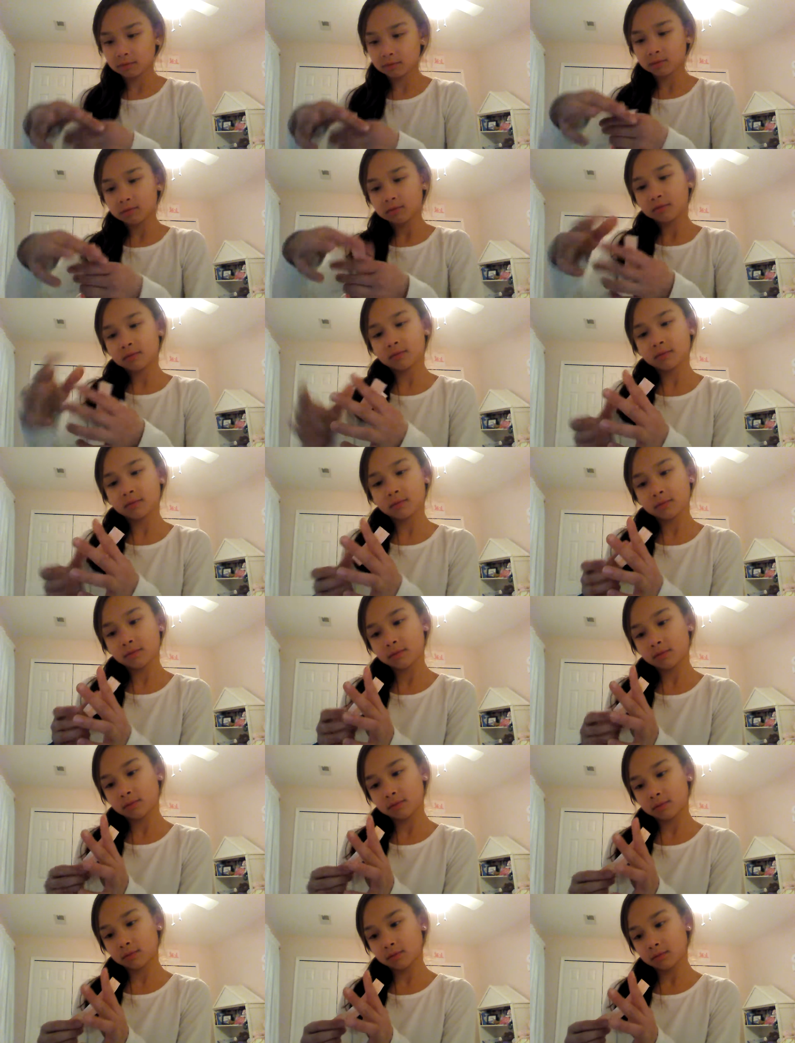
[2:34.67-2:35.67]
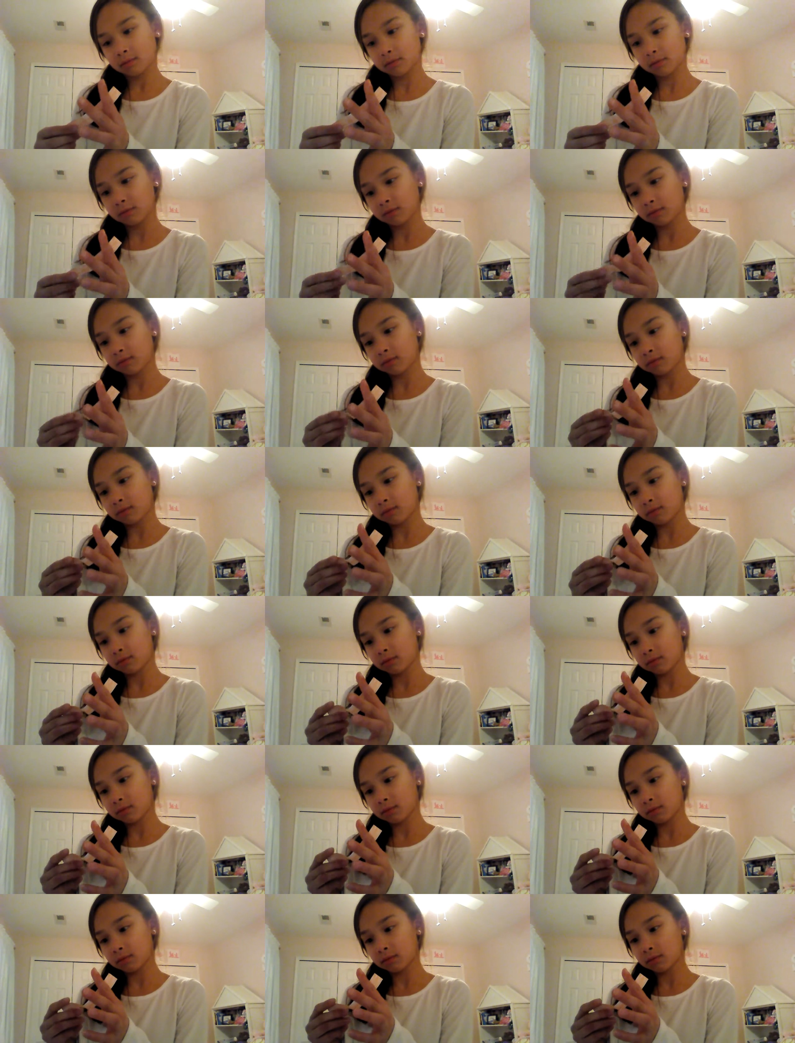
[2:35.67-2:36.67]

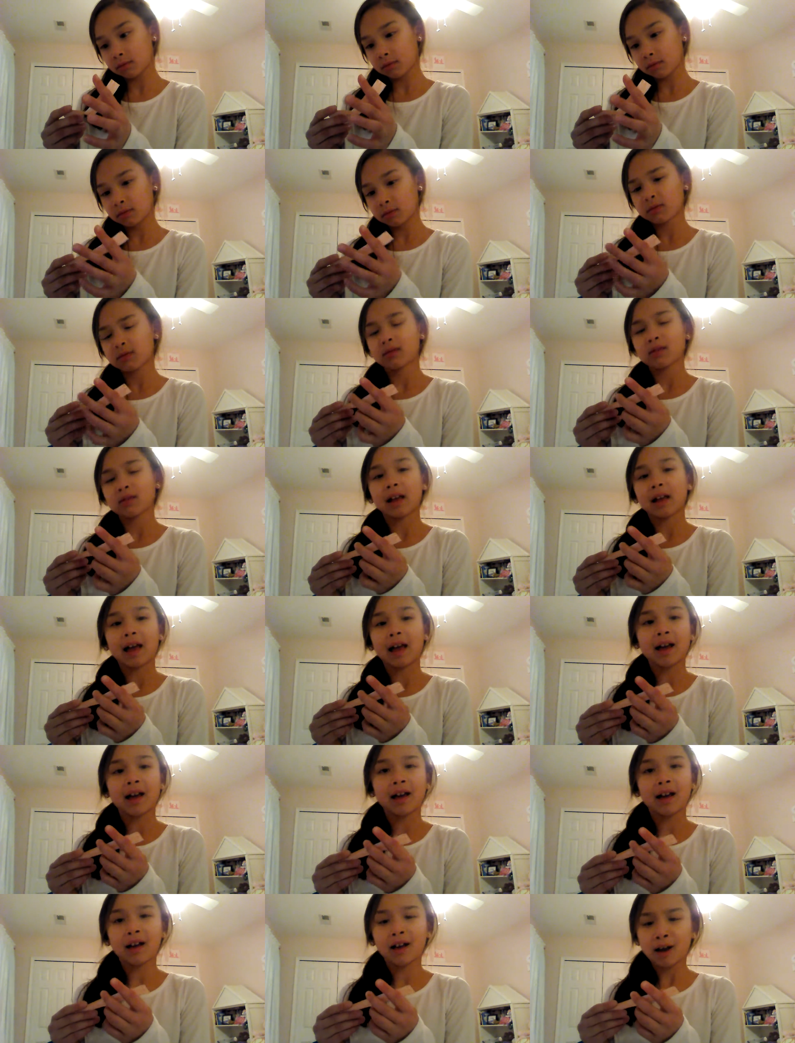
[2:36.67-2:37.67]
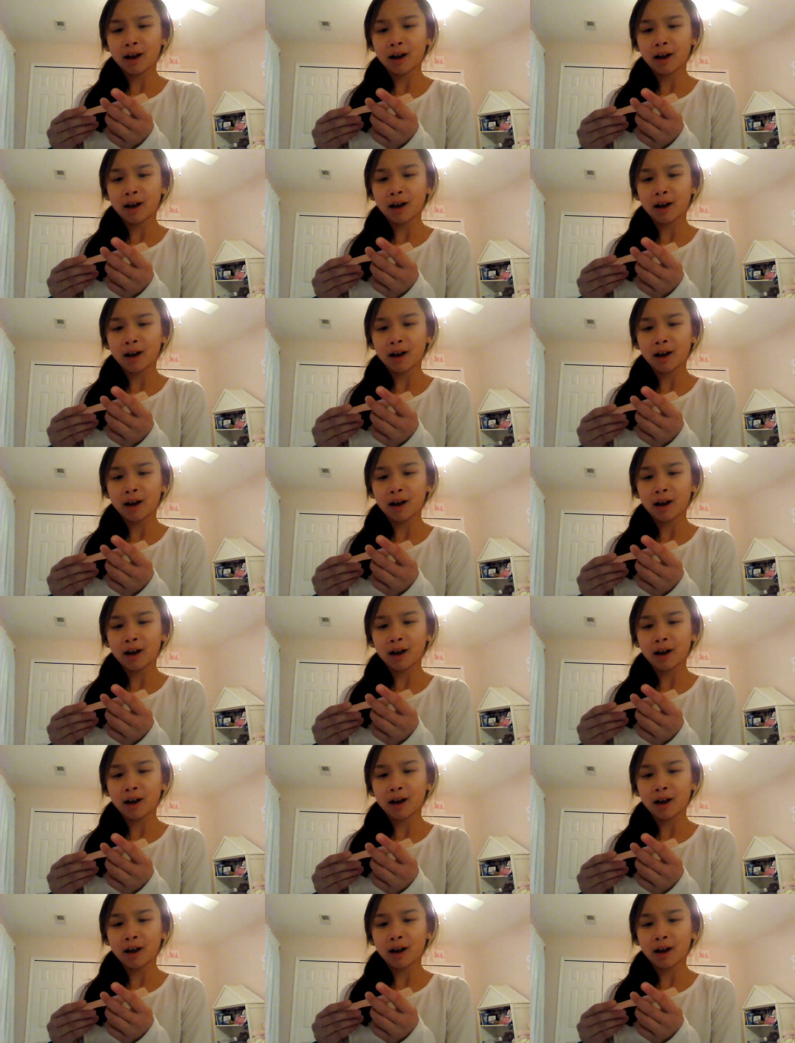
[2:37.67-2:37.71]
[no speech]